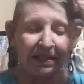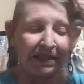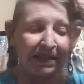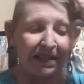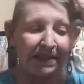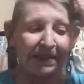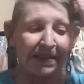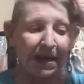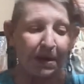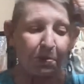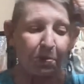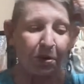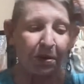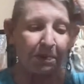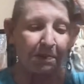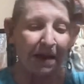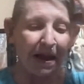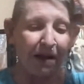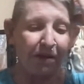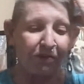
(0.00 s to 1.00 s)
that they
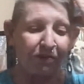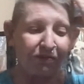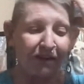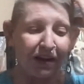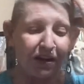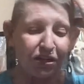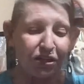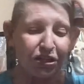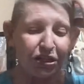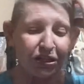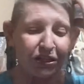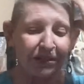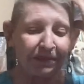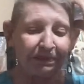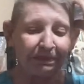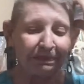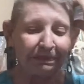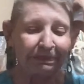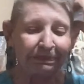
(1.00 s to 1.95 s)
would malfunction.